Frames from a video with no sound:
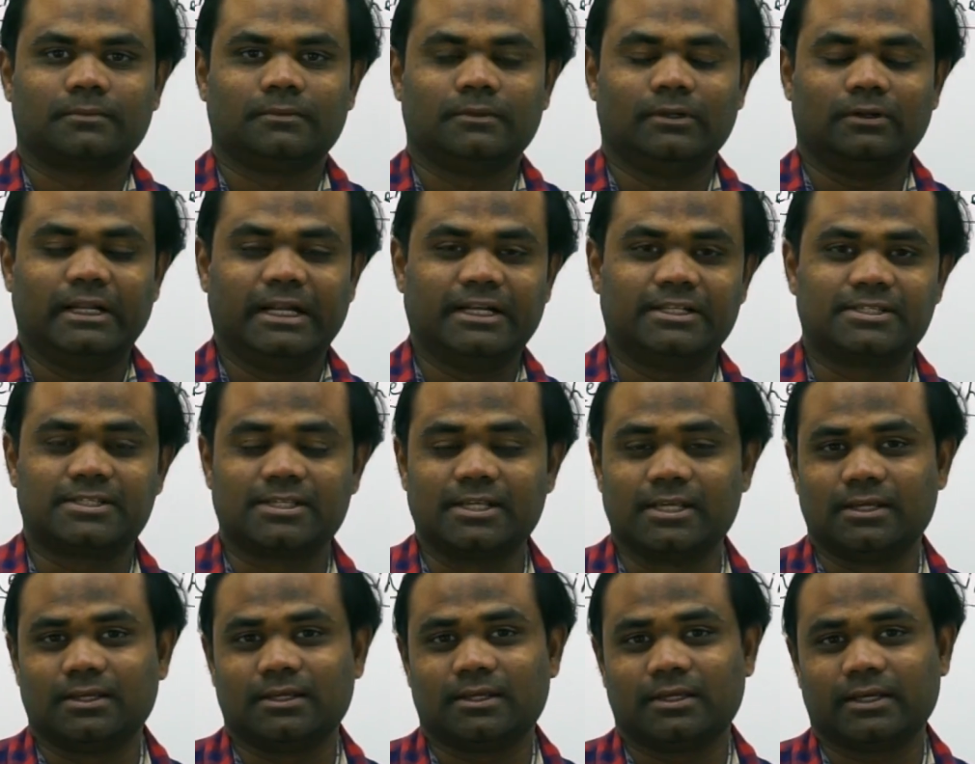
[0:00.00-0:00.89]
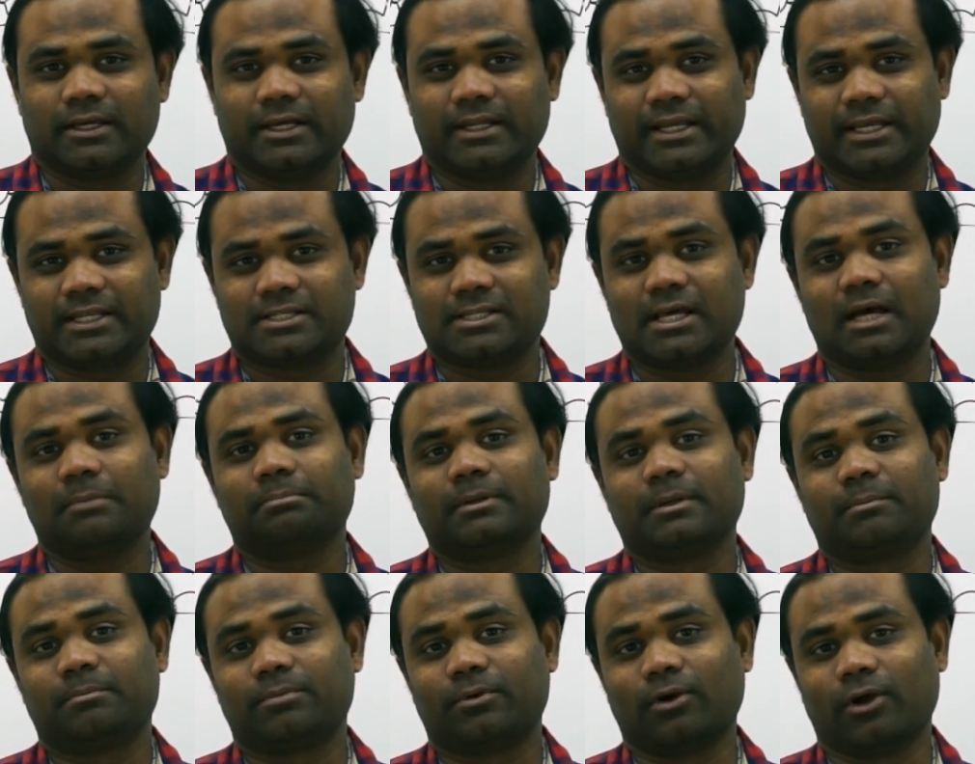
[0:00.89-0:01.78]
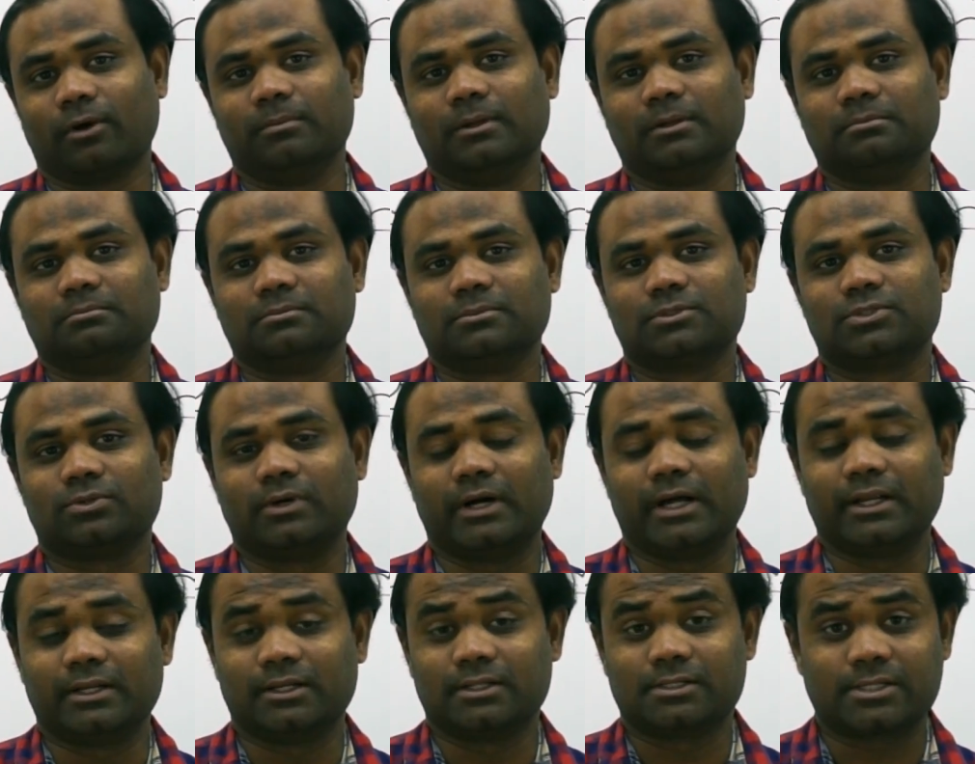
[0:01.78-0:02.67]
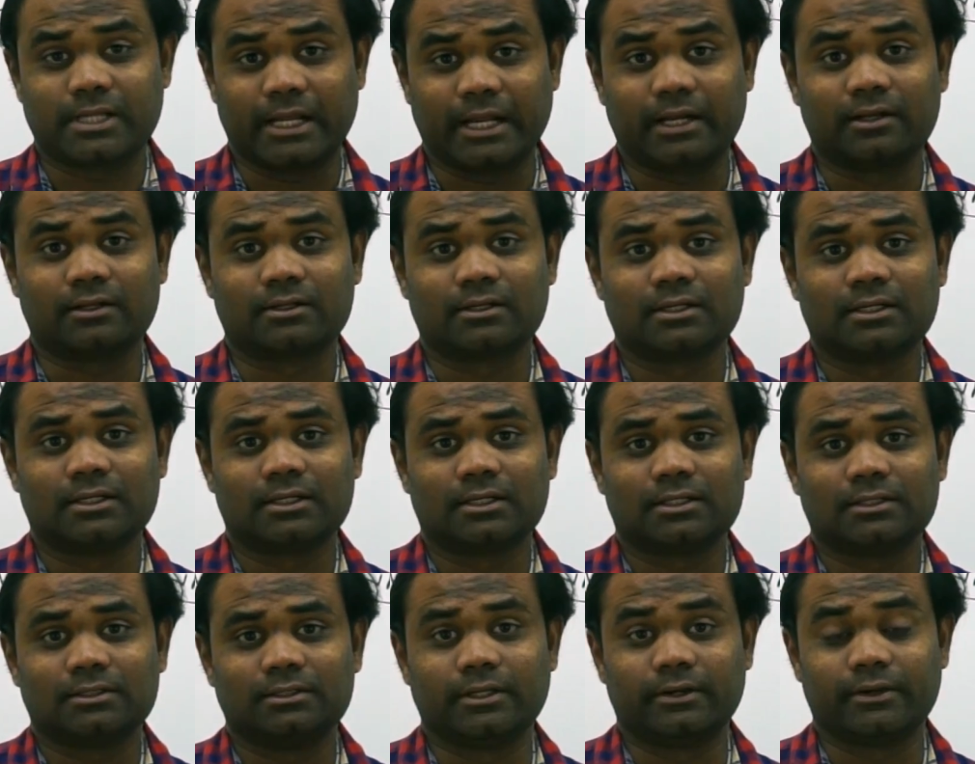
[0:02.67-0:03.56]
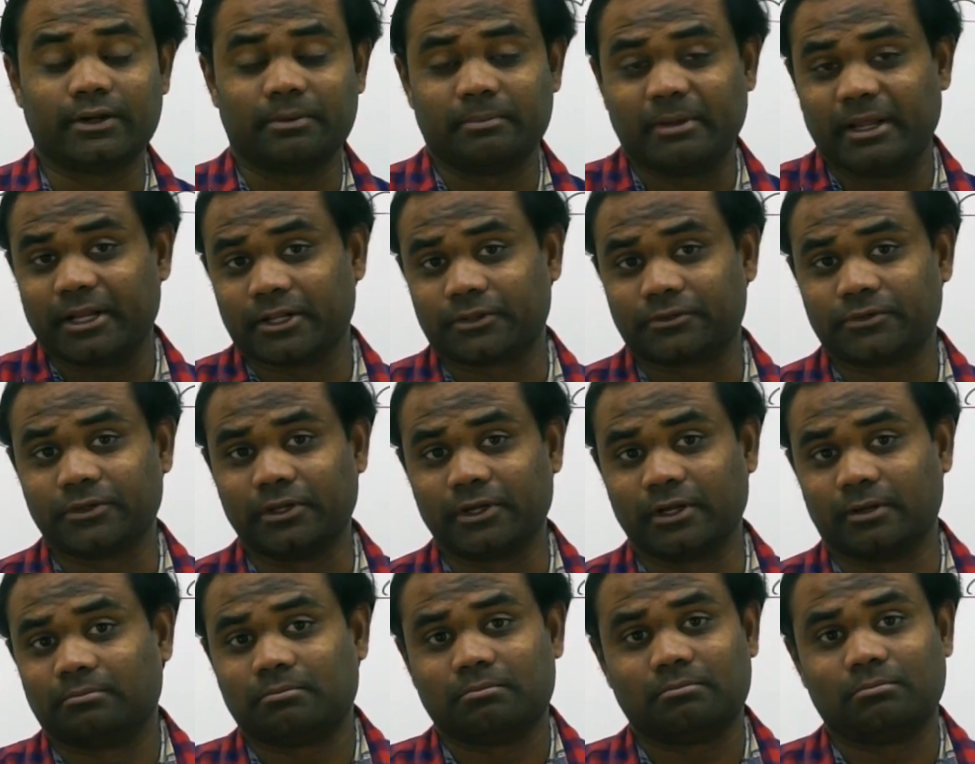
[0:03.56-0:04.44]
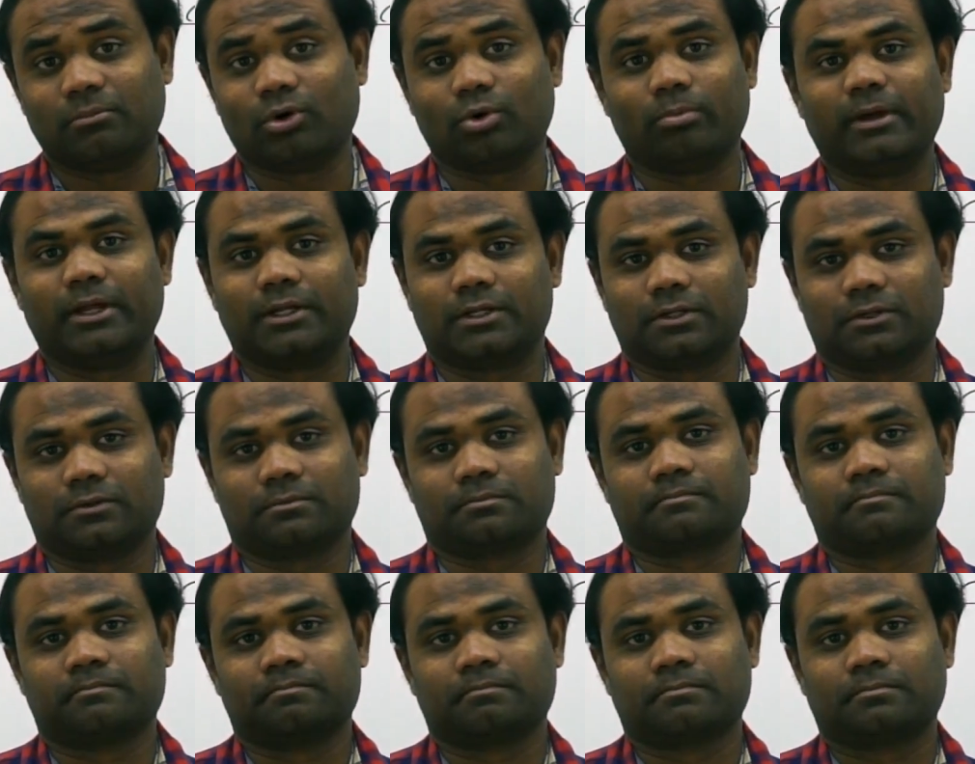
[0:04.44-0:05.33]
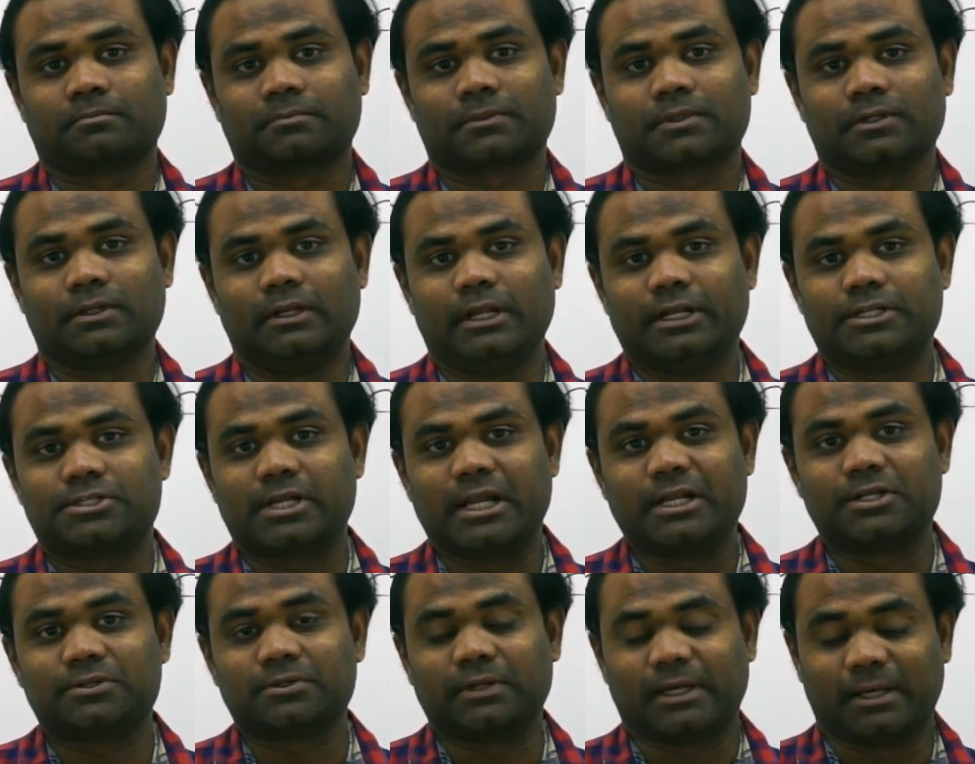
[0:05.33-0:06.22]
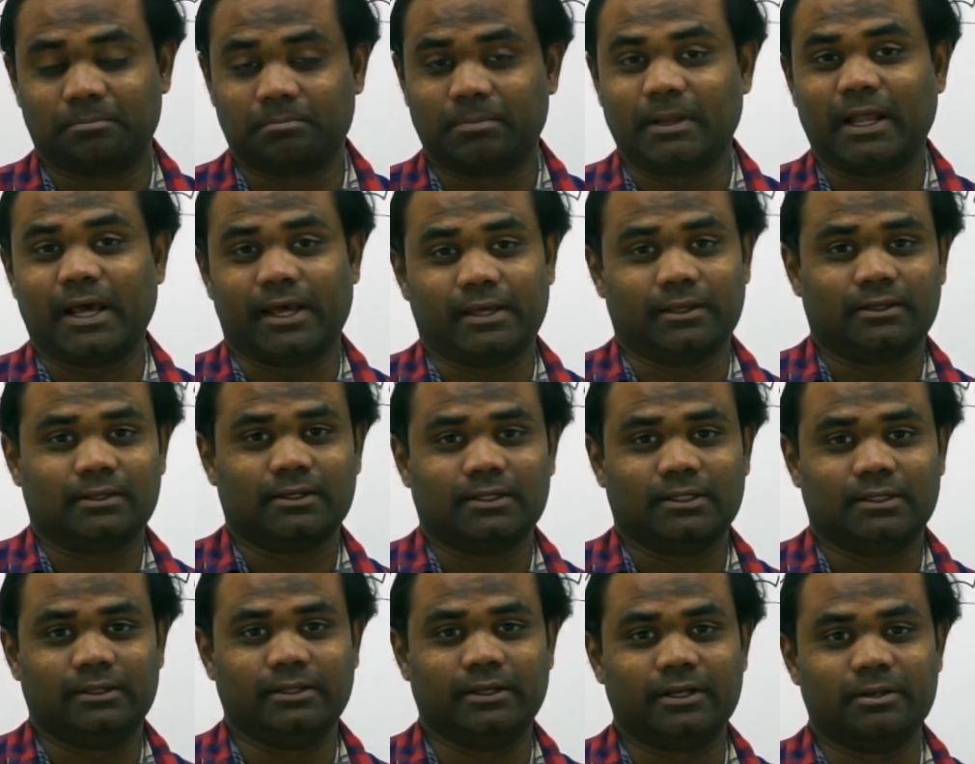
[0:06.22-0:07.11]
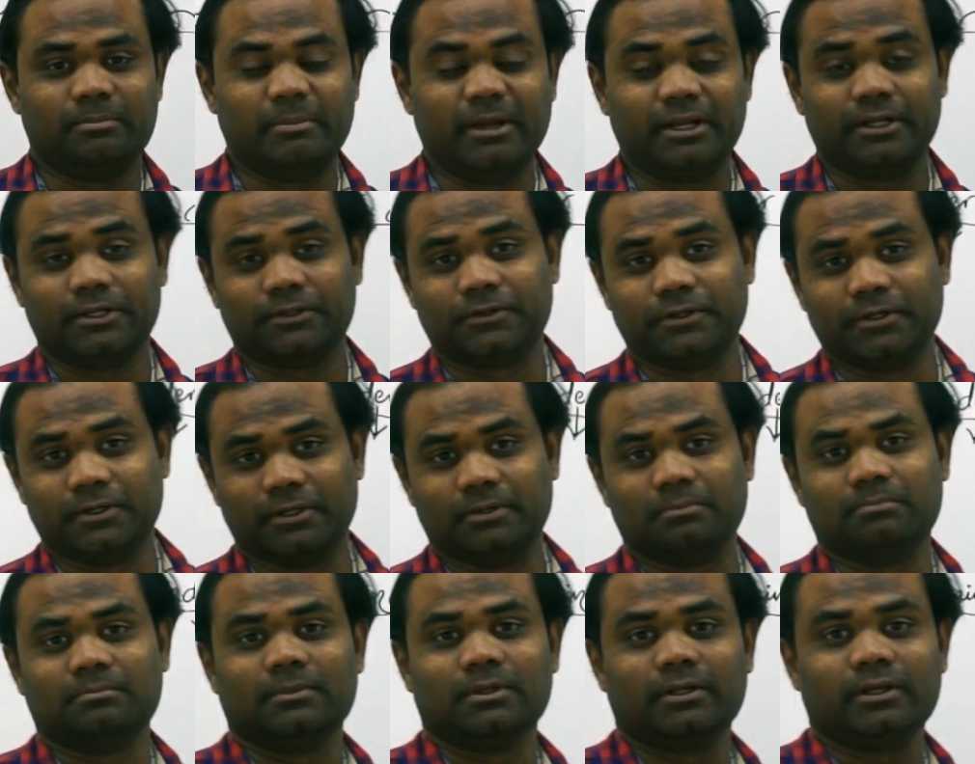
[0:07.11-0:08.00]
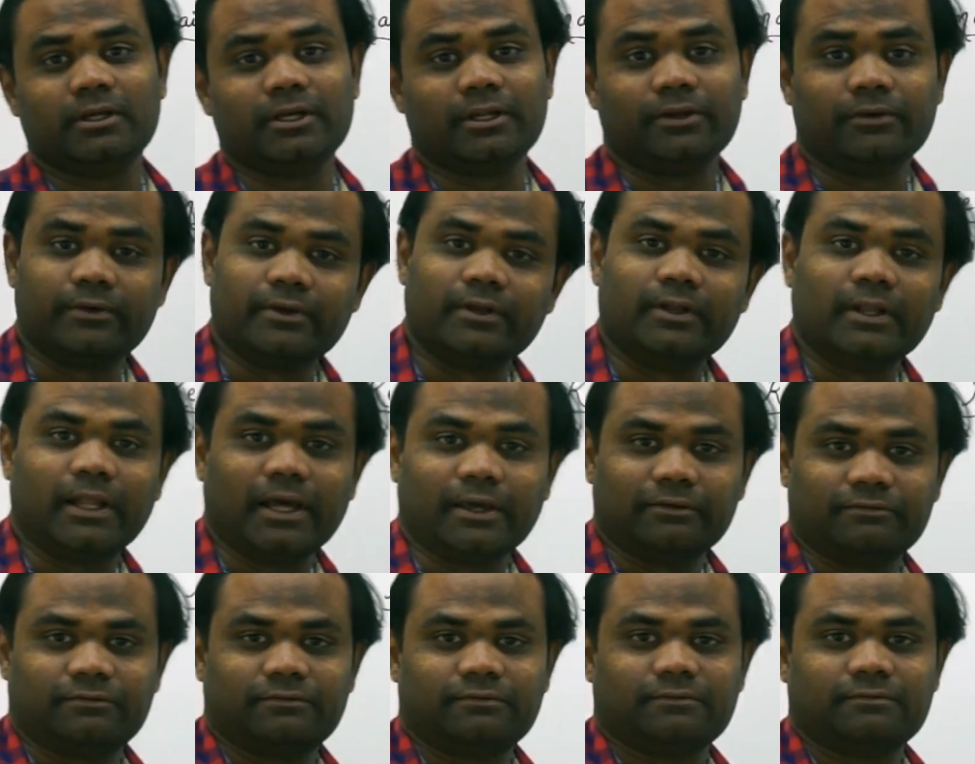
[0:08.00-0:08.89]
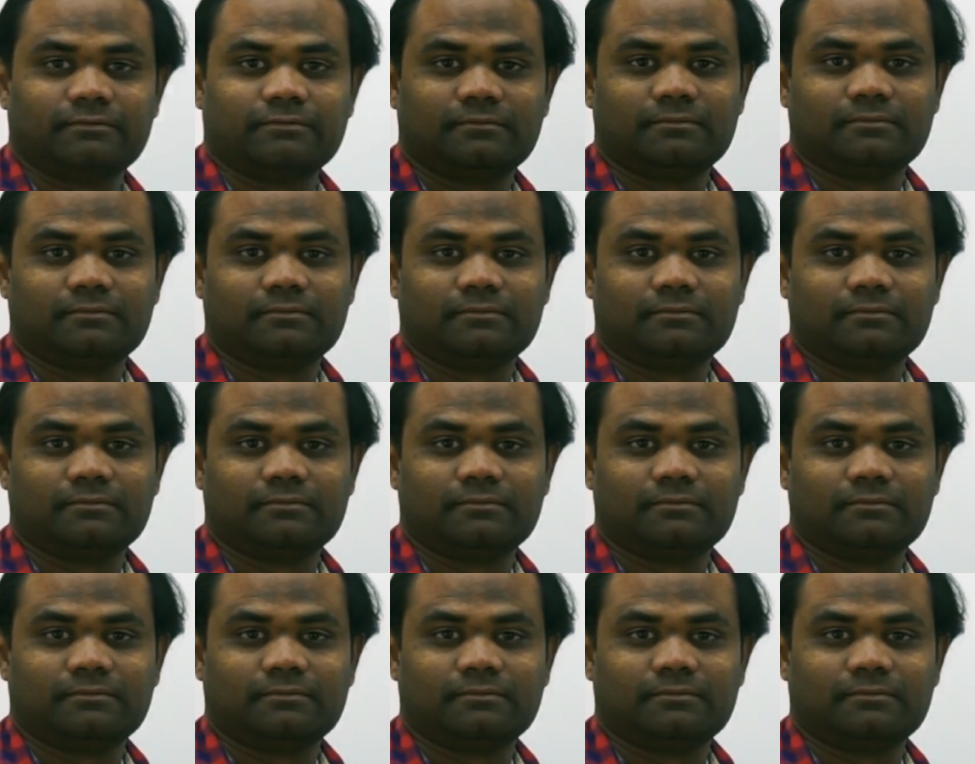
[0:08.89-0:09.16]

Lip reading: Now let's see an example problem to understand the Remainder Theorem more better. Let's try to apply the Remainder Theorem in real life.